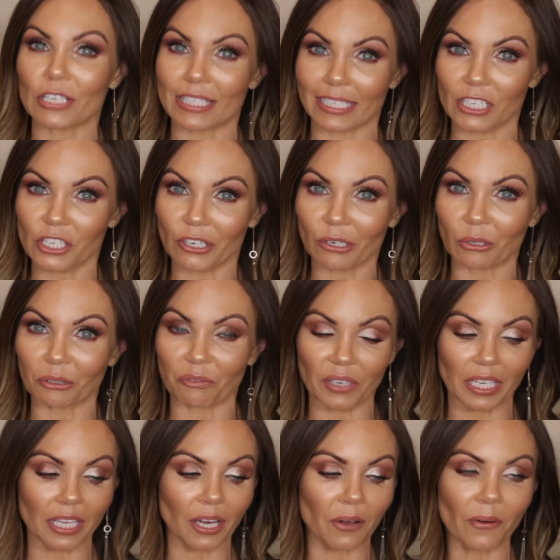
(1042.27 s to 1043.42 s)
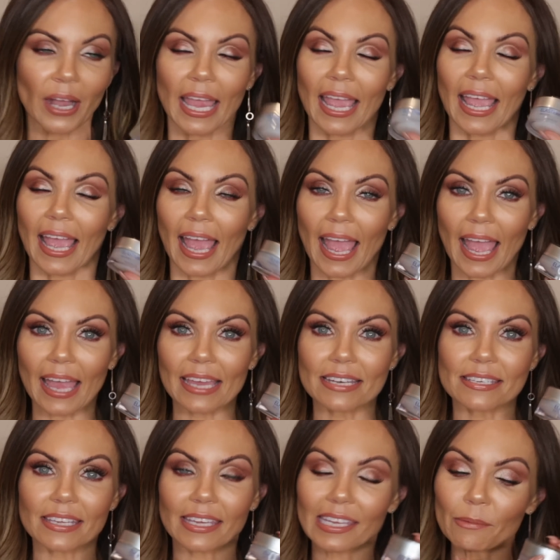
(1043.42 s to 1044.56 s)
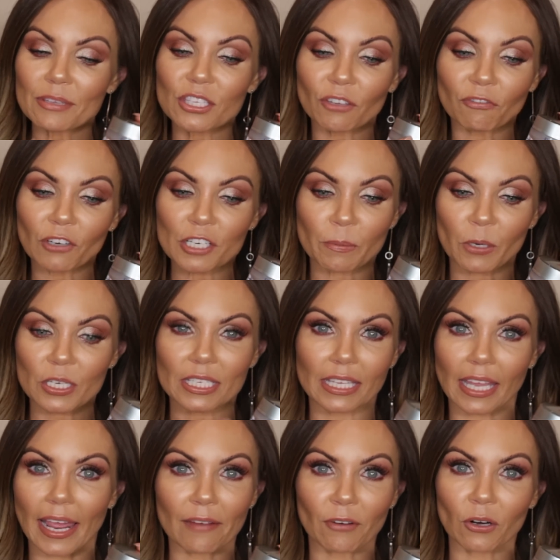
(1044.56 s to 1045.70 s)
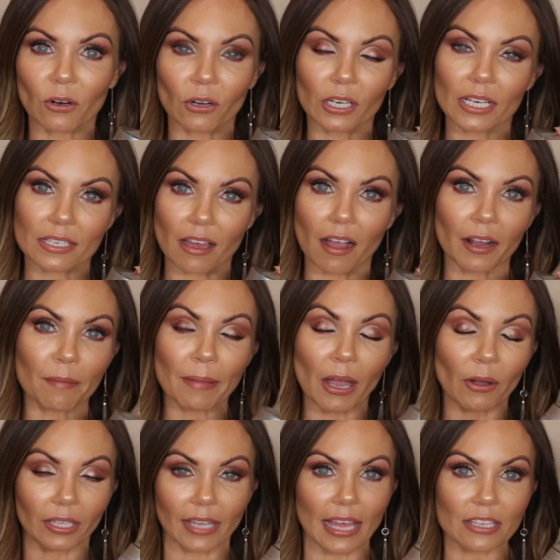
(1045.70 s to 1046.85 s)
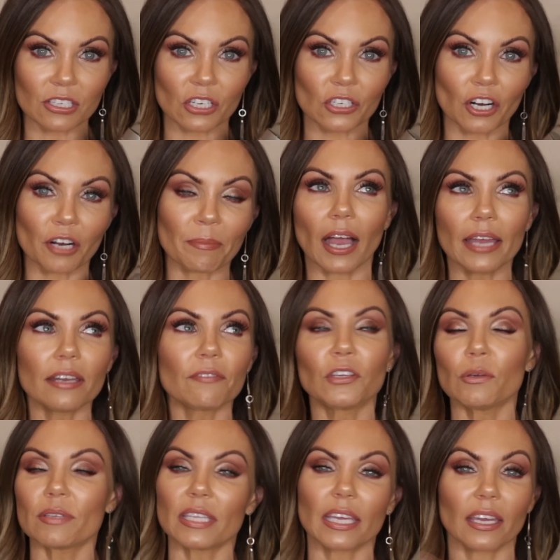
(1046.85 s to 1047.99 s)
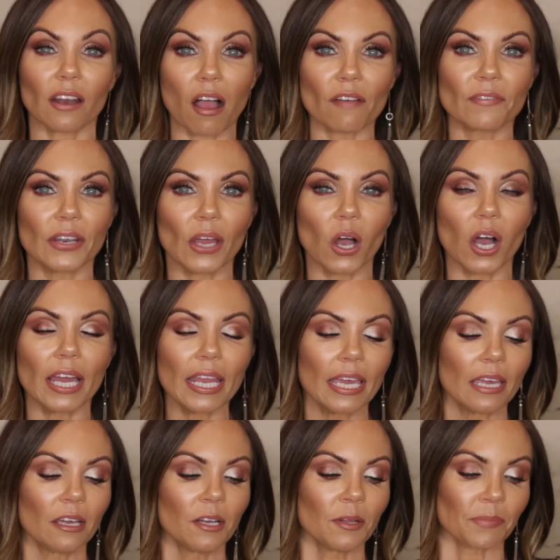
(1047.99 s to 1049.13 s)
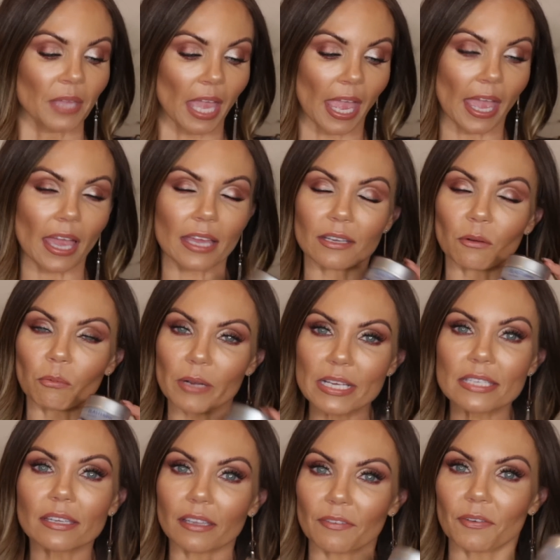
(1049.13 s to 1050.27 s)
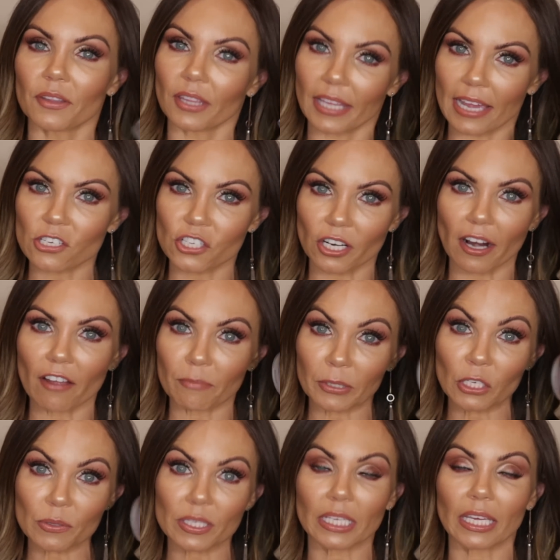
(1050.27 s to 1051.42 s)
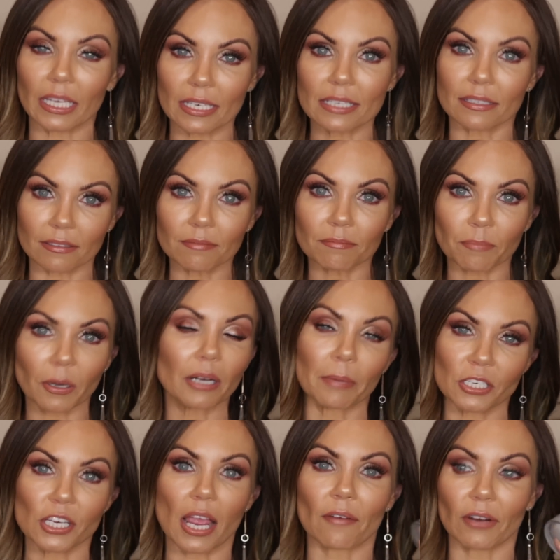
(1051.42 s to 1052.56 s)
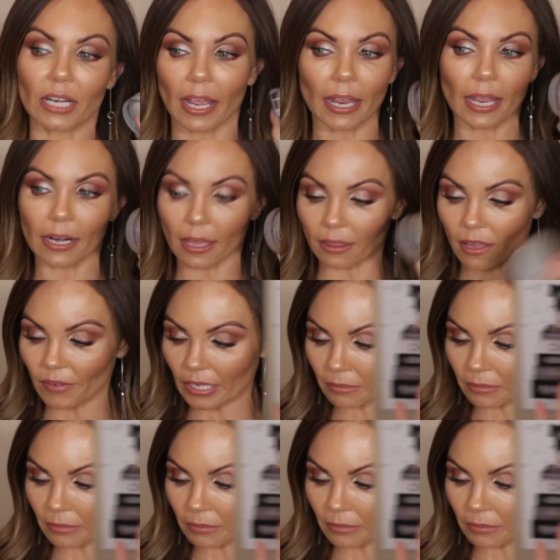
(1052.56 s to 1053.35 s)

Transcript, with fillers: or six year old video. And he was the first person that I ever heard talk about elastiderm, kind of using it off and on. And recently, for the last year, I've been using it pretty much every night, and I love